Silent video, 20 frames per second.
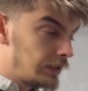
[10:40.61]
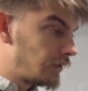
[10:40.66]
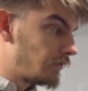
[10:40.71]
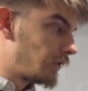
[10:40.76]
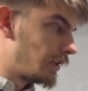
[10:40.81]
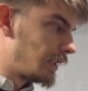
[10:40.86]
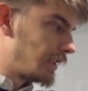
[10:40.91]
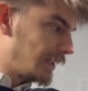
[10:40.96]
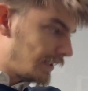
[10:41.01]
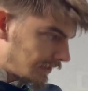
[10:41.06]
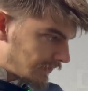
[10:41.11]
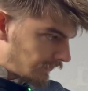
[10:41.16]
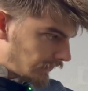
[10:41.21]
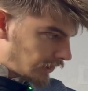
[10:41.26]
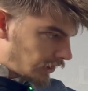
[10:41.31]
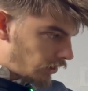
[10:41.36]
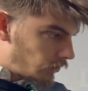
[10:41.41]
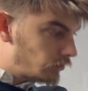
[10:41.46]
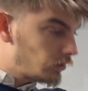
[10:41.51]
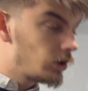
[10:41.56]
In the next
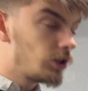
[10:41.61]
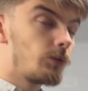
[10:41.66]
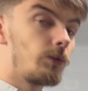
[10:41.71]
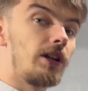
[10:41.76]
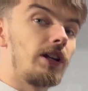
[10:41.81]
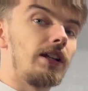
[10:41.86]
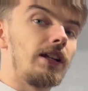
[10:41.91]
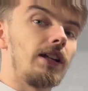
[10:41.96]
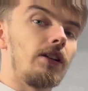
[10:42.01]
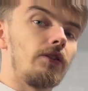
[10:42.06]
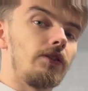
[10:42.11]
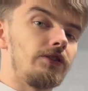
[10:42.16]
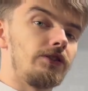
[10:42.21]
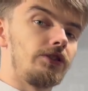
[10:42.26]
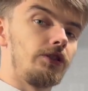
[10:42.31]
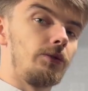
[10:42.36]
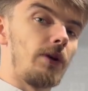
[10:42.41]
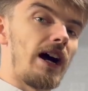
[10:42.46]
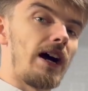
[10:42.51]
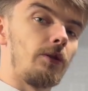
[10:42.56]
video, we're going to get on
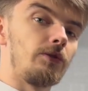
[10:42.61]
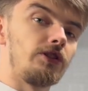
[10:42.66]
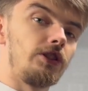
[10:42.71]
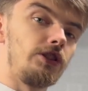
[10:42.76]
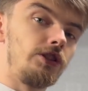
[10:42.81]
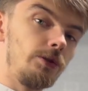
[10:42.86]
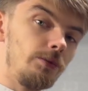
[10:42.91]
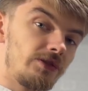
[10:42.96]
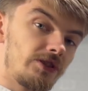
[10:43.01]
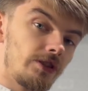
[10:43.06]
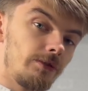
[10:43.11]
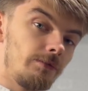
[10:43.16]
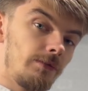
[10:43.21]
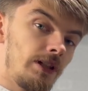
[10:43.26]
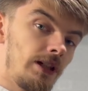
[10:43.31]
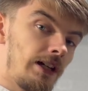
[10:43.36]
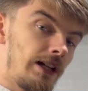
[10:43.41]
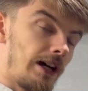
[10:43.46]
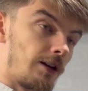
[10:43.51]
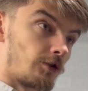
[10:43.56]
to how to use them,
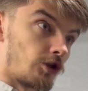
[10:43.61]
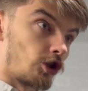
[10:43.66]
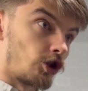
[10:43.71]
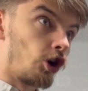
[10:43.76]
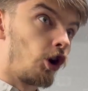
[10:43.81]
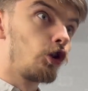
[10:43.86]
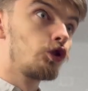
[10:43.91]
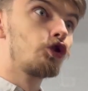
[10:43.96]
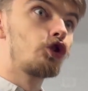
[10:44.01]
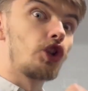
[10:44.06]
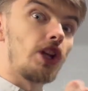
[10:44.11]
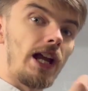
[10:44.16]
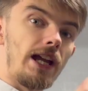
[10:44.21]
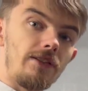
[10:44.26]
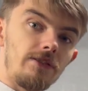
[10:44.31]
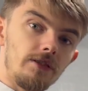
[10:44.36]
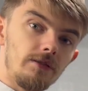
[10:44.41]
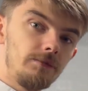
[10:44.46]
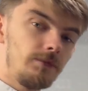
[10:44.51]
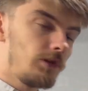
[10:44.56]
how to
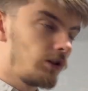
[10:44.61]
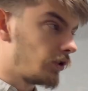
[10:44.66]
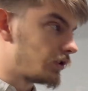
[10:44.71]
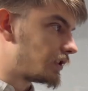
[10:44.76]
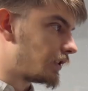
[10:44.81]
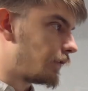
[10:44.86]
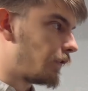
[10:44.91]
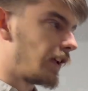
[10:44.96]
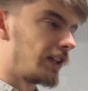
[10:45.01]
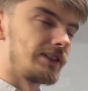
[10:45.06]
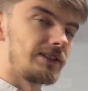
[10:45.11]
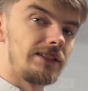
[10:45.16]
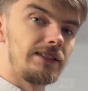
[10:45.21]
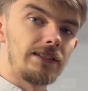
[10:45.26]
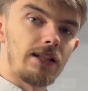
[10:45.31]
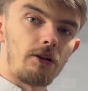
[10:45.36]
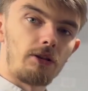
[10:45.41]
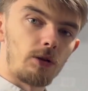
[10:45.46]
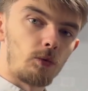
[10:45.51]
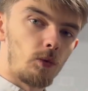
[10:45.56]
conjugate them, lots of fancy
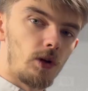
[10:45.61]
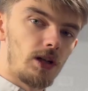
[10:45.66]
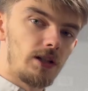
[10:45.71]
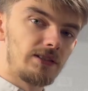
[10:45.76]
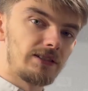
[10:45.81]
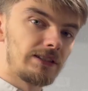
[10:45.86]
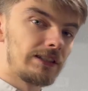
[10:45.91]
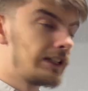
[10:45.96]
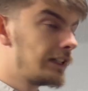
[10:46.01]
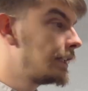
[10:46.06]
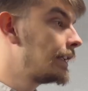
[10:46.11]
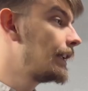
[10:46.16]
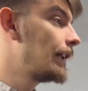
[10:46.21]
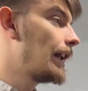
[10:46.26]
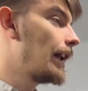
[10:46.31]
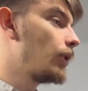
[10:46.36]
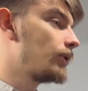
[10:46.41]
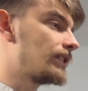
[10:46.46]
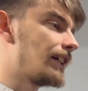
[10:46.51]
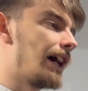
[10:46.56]
sounding words,
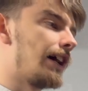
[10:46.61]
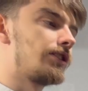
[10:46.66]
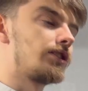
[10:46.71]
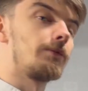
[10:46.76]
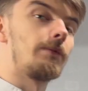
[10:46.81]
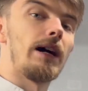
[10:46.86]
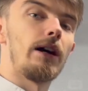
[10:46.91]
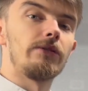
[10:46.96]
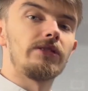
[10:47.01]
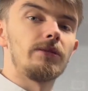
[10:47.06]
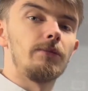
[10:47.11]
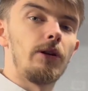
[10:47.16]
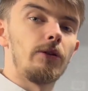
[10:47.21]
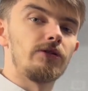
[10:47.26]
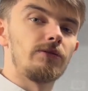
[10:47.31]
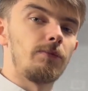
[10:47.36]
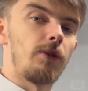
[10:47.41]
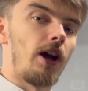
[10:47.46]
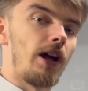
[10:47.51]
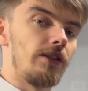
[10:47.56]
how to add them, how to
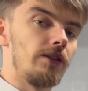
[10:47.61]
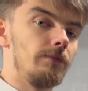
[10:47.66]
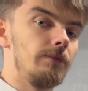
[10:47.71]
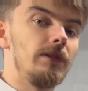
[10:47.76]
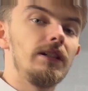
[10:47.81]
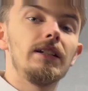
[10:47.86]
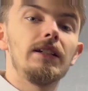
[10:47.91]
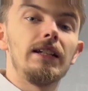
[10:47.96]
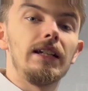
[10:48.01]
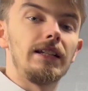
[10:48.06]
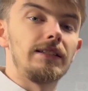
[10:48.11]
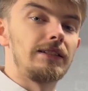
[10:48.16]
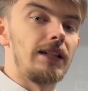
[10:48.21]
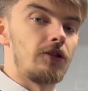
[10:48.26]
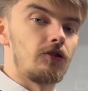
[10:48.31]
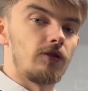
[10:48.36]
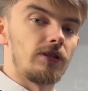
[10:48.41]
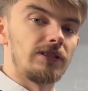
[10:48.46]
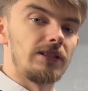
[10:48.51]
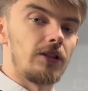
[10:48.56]
multiply them,
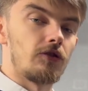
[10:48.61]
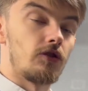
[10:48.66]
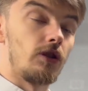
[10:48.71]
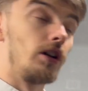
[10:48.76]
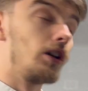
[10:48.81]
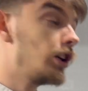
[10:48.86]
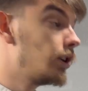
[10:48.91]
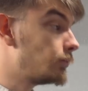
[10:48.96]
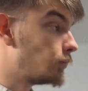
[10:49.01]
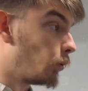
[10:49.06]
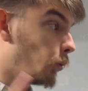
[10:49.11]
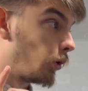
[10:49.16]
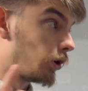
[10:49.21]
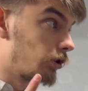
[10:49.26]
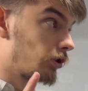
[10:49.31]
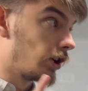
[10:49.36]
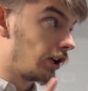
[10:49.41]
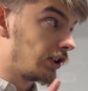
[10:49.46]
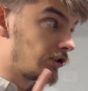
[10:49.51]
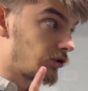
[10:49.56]
etc., etc. But what
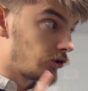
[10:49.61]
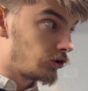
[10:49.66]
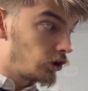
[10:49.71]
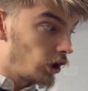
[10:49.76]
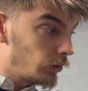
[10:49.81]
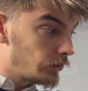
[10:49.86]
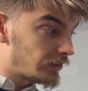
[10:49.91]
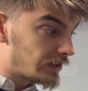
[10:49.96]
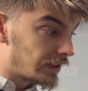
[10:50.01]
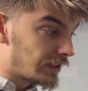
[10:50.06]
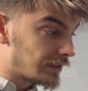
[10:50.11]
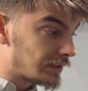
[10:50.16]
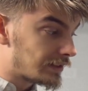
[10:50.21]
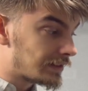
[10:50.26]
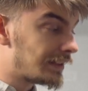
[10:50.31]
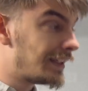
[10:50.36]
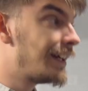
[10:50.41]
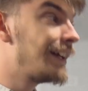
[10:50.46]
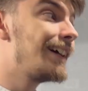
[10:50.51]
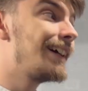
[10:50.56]
you're going to notice
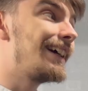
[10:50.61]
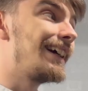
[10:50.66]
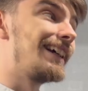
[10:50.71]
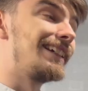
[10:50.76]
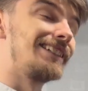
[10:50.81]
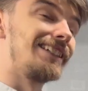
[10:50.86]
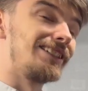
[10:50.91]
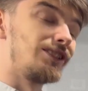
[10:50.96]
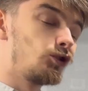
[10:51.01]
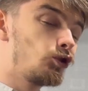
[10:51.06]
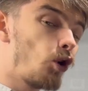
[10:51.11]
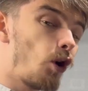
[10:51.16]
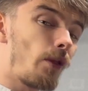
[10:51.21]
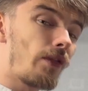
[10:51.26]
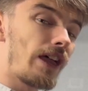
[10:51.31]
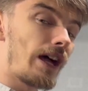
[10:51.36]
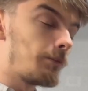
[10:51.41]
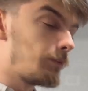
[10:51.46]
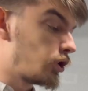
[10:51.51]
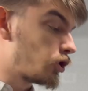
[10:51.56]
is it's not
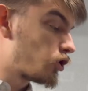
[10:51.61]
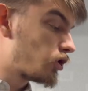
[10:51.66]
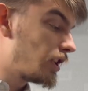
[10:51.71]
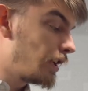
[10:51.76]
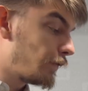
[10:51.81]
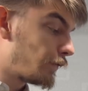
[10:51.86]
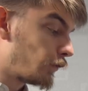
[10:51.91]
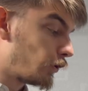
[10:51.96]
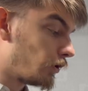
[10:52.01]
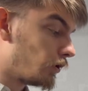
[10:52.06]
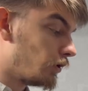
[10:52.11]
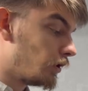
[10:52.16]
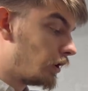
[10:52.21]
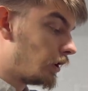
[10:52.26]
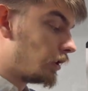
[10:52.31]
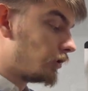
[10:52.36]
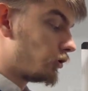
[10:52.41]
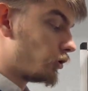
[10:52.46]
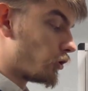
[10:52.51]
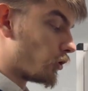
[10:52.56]
that much different
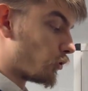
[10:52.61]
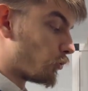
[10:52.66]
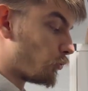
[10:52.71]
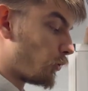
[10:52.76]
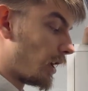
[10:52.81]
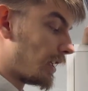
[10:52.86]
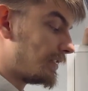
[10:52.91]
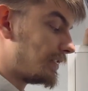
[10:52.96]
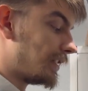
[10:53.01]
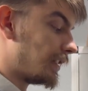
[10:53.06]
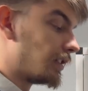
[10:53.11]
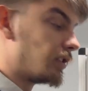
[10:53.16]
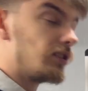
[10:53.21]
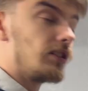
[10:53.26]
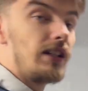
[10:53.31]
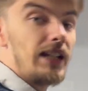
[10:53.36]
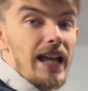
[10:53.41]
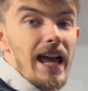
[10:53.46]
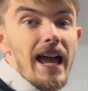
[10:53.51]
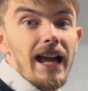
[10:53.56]
to just writing
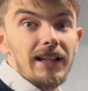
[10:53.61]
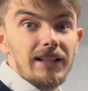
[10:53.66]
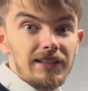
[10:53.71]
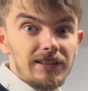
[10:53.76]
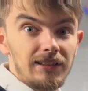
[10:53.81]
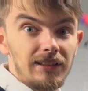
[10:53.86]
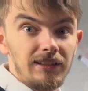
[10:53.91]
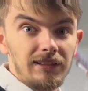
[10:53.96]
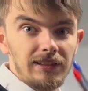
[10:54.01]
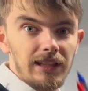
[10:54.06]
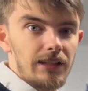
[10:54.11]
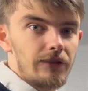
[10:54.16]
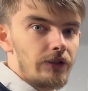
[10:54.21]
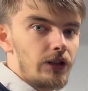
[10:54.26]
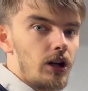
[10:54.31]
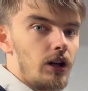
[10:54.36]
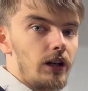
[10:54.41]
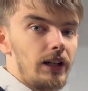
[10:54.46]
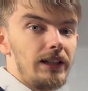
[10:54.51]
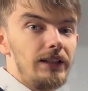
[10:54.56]
an x instead of an
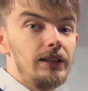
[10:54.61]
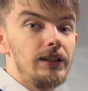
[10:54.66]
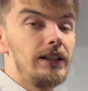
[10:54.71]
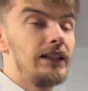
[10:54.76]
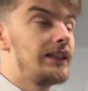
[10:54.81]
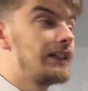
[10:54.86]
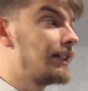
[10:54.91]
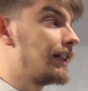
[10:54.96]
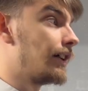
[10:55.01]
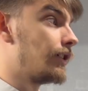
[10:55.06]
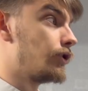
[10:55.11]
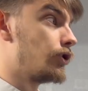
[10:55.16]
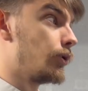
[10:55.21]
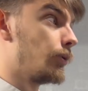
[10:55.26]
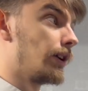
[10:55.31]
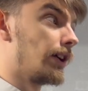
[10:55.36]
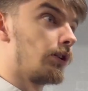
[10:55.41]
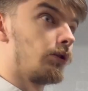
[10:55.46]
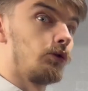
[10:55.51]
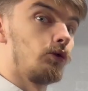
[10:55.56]
I and
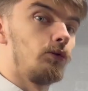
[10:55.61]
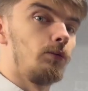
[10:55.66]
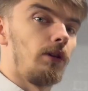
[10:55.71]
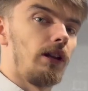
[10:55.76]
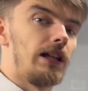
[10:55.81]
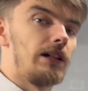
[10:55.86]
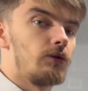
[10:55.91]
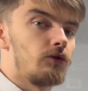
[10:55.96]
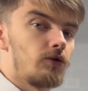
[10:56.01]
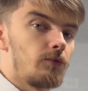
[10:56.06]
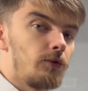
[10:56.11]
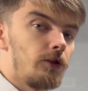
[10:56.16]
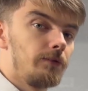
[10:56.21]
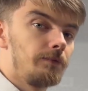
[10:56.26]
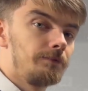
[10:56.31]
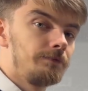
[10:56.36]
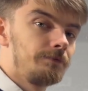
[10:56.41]
doing our normal algebra.